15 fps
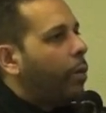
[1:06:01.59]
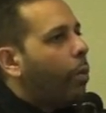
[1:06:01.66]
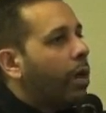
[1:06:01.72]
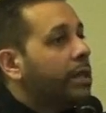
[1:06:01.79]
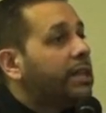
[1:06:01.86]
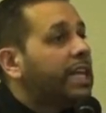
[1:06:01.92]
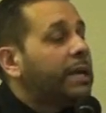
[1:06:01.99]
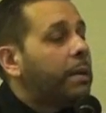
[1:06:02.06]
And
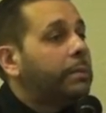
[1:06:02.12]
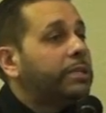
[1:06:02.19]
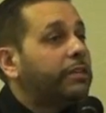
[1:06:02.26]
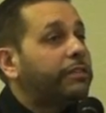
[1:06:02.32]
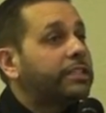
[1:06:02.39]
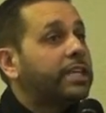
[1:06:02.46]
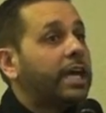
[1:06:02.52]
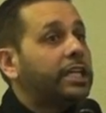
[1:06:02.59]
one thing Imam
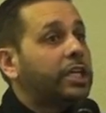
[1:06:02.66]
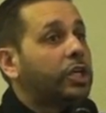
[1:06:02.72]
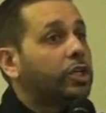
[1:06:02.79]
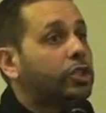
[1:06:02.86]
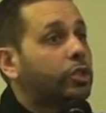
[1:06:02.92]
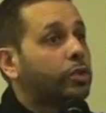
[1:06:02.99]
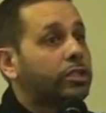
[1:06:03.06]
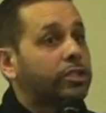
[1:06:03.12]
Ja'far al-Sadiq
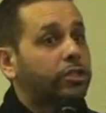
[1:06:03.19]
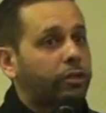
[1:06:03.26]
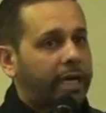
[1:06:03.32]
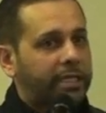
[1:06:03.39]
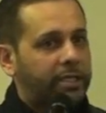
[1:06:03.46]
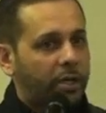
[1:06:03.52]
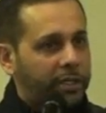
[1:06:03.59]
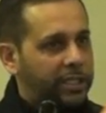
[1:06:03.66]
used to
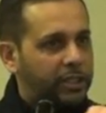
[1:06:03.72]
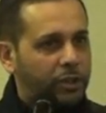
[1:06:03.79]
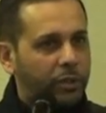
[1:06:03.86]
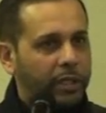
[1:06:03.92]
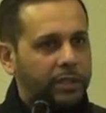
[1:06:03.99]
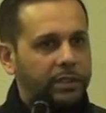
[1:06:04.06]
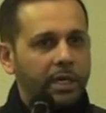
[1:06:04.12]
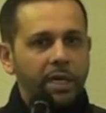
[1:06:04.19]
stress on his
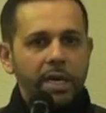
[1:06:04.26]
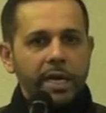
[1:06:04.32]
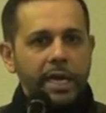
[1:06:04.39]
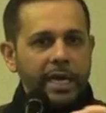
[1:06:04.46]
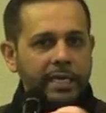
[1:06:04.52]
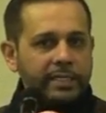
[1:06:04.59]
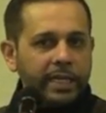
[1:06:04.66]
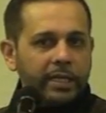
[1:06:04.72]
students,
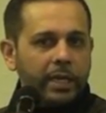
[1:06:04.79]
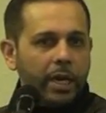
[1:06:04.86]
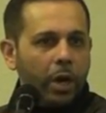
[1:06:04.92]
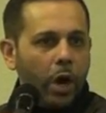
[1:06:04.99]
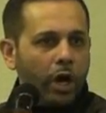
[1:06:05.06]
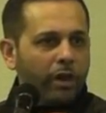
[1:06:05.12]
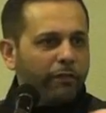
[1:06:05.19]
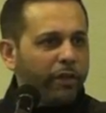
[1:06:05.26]
he said,
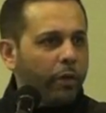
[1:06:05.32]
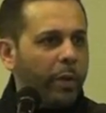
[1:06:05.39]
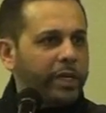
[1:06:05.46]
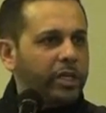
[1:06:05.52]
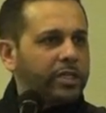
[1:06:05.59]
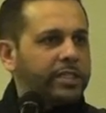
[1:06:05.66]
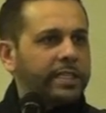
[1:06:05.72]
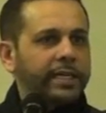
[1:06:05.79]
all of you
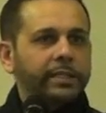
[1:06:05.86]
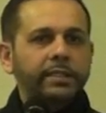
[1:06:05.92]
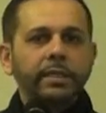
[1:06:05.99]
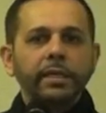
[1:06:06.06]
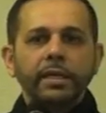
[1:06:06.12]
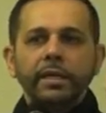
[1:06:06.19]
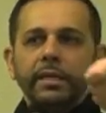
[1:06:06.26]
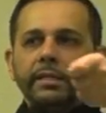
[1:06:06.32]
when you
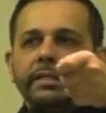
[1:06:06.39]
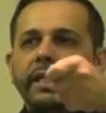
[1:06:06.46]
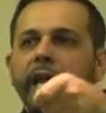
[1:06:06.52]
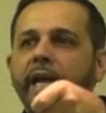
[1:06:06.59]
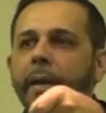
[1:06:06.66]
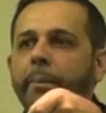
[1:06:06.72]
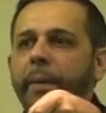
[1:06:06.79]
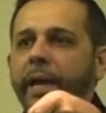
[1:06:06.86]
sit,
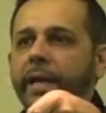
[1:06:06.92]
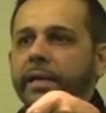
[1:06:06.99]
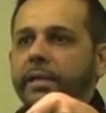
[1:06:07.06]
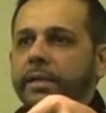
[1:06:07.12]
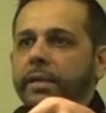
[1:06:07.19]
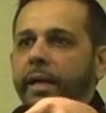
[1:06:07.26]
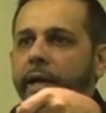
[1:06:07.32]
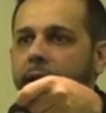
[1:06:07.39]
take a
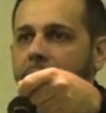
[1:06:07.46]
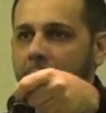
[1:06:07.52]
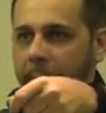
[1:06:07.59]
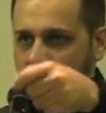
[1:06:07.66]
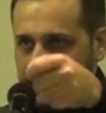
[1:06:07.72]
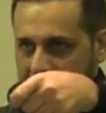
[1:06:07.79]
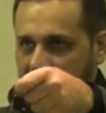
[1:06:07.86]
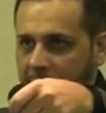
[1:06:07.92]
pen, I
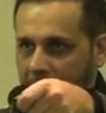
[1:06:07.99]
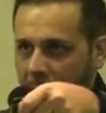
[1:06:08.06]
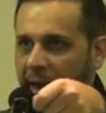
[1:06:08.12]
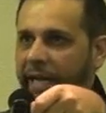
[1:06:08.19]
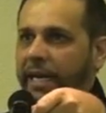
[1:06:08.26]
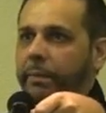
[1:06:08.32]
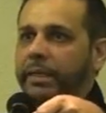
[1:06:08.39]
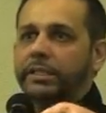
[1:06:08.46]
mean take a
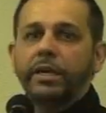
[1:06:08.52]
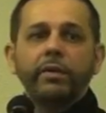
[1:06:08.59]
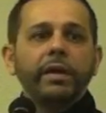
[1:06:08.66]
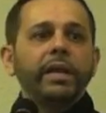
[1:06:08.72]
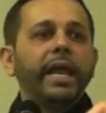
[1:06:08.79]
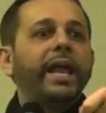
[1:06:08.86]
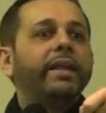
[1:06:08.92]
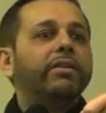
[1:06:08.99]
writing
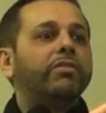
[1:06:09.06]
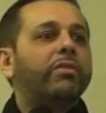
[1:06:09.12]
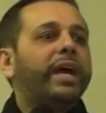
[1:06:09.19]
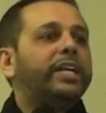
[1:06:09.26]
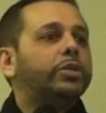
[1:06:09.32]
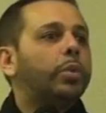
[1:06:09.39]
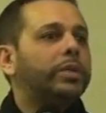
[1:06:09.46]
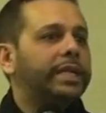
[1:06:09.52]
material and
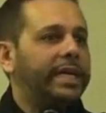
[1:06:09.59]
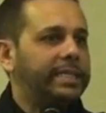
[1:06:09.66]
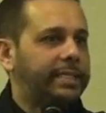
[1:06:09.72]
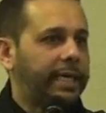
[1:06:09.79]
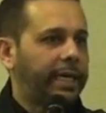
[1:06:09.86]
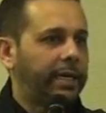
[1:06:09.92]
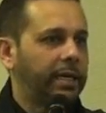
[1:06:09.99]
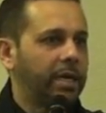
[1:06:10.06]
write what I
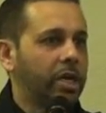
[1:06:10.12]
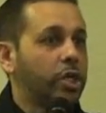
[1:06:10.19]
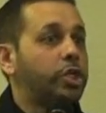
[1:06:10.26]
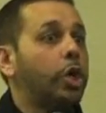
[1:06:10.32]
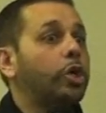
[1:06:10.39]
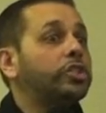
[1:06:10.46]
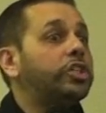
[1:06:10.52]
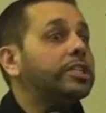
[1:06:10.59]
say.
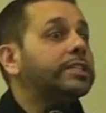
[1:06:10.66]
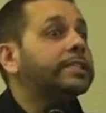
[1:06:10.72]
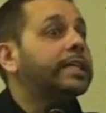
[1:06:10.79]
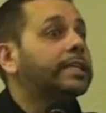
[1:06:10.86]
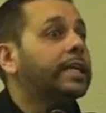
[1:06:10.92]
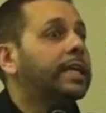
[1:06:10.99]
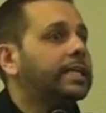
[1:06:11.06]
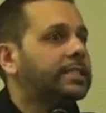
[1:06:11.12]
Don't just
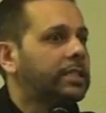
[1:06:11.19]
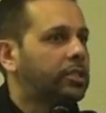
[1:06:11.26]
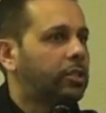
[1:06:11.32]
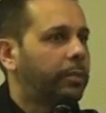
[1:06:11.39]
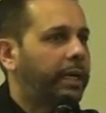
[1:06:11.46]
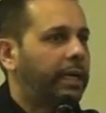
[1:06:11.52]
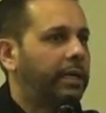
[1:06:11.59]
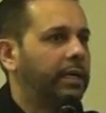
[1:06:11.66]
sit and listen
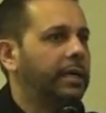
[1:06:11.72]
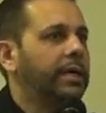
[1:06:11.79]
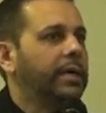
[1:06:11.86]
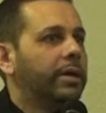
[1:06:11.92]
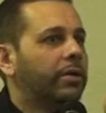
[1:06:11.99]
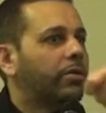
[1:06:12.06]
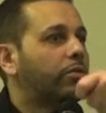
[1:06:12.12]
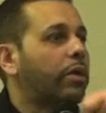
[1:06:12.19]
to me.
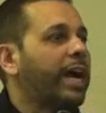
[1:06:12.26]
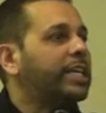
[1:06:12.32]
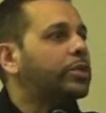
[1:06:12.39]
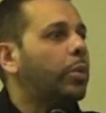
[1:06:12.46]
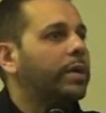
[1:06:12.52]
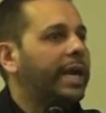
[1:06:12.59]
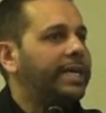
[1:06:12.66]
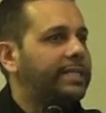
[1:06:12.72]

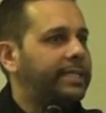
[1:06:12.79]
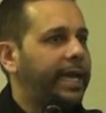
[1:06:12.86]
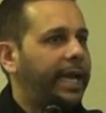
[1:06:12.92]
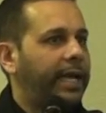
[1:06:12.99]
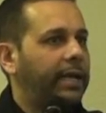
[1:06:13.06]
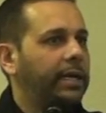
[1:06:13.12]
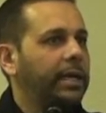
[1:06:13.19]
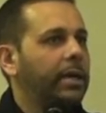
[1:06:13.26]
Write what I
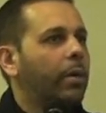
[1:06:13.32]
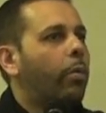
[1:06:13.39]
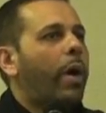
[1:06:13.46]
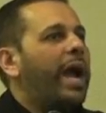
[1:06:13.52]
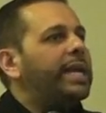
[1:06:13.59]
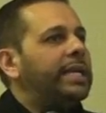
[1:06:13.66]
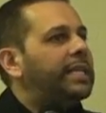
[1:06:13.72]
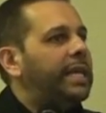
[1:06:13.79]
say.
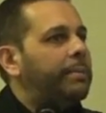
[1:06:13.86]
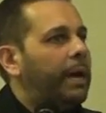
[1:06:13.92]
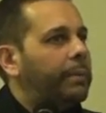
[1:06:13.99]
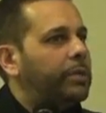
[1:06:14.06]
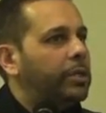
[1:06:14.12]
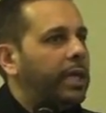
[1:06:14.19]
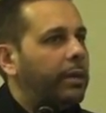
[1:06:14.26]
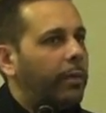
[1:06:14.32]
Why did the
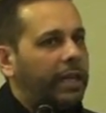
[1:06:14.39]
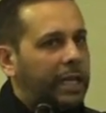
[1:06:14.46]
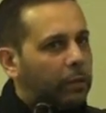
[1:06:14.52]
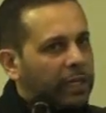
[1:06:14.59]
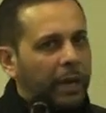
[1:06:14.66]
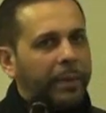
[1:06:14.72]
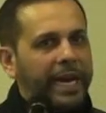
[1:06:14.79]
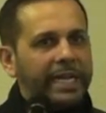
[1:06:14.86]
Imam do that? When they
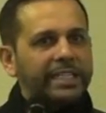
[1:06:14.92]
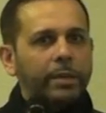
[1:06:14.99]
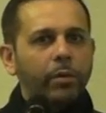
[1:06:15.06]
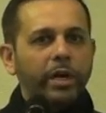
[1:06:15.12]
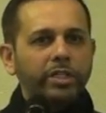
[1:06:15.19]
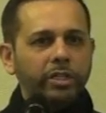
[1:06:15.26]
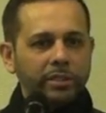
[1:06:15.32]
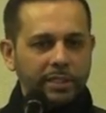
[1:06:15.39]
would come and ask
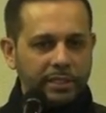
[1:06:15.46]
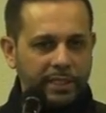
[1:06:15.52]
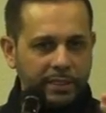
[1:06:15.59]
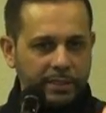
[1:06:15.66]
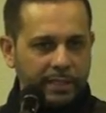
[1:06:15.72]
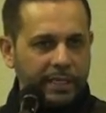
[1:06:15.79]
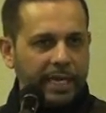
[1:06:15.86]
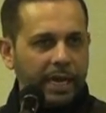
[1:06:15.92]
him questions, he
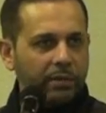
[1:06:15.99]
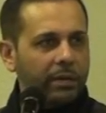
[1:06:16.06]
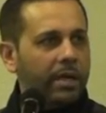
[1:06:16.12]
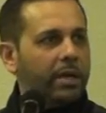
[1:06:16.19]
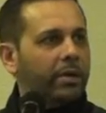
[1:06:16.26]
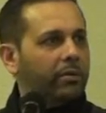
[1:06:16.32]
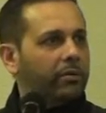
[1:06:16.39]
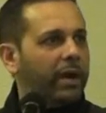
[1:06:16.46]
says, sit
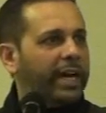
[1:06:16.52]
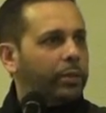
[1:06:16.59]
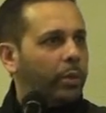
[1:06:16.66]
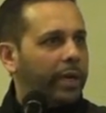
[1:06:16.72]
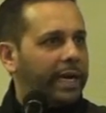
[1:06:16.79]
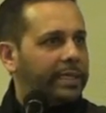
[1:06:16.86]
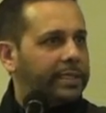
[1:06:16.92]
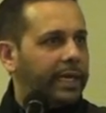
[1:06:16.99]
down, write
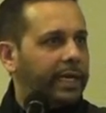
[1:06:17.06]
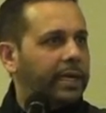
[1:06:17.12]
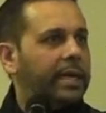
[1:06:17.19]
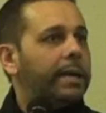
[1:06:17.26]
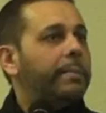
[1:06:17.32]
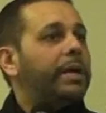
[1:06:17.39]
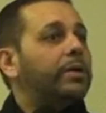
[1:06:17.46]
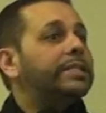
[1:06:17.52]
what I say.
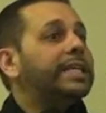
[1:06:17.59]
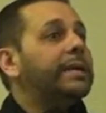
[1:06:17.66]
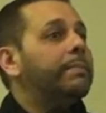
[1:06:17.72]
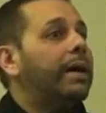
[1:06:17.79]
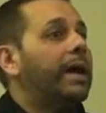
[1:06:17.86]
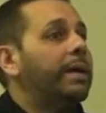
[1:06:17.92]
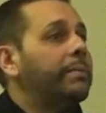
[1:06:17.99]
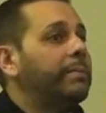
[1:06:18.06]
Because
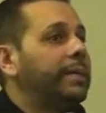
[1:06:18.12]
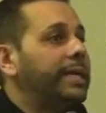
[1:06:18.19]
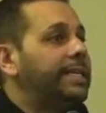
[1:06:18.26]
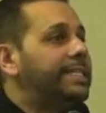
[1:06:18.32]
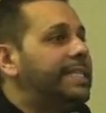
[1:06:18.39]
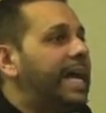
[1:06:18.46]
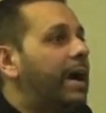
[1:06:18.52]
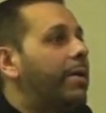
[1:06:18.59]
Imam
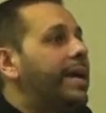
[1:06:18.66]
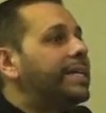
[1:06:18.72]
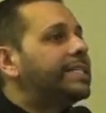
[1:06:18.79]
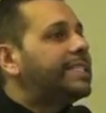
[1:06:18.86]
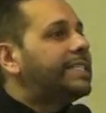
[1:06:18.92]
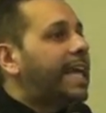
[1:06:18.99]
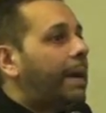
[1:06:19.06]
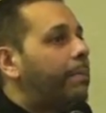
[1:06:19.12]
is now
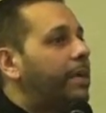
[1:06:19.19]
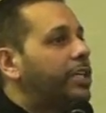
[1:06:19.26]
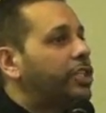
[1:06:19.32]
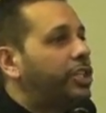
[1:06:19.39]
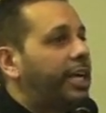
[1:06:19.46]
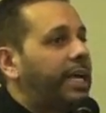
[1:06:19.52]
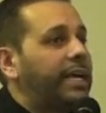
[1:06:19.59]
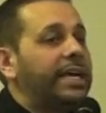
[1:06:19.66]

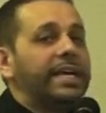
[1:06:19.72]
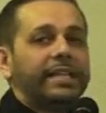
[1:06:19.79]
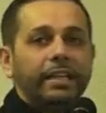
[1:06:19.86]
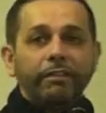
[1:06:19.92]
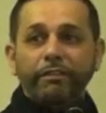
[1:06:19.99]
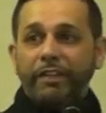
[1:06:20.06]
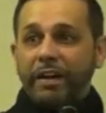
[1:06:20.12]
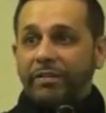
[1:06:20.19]
establishing
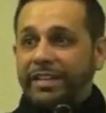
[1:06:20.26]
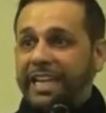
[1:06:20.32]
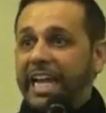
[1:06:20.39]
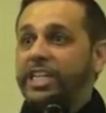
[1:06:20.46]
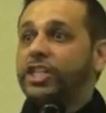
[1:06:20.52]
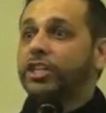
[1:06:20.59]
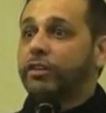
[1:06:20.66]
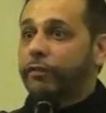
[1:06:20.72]
the
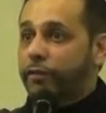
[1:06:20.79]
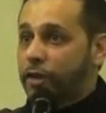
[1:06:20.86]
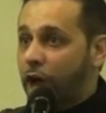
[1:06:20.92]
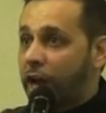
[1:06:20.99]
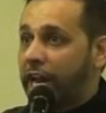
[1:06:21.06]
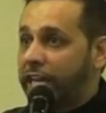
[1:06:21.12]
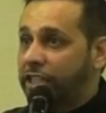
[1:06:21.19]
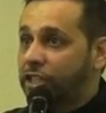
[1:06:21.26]
foundation of
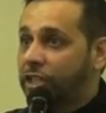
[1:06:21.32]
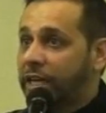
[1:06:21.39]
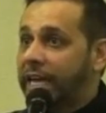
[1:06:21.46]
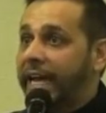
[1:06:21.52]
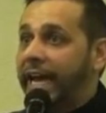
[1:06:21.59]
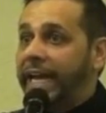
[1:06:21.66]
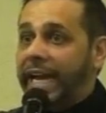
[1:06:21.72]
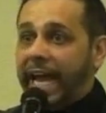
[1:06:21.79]
knowledge,
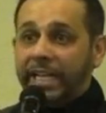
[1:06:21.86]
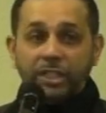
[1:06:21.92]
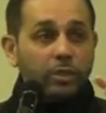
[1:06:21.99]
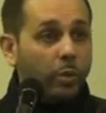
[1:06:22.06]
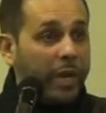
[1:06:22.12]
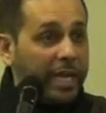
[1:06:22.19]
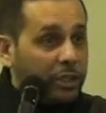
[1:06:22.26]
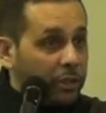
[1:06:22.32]
and
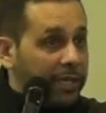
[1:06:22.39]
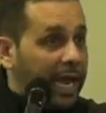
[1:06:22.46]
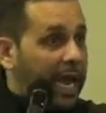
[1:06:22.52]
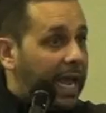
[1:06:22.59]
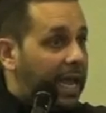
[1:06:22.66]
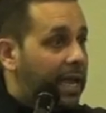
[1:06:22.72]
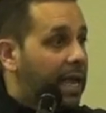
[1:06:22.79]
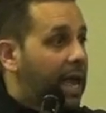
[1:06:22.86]
hence we
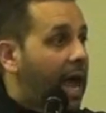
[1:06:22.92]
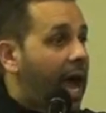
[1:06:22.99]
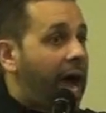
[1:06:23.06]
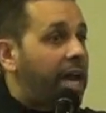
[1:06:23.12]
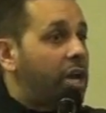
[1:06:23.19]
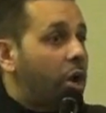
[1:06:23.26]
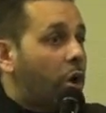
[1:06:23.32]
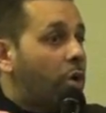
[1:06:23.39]
today
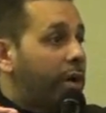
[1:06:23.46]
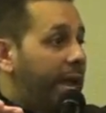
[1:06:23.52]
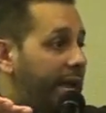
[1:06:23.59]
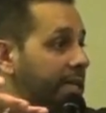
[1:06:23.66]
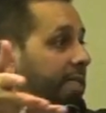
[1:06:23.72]
are known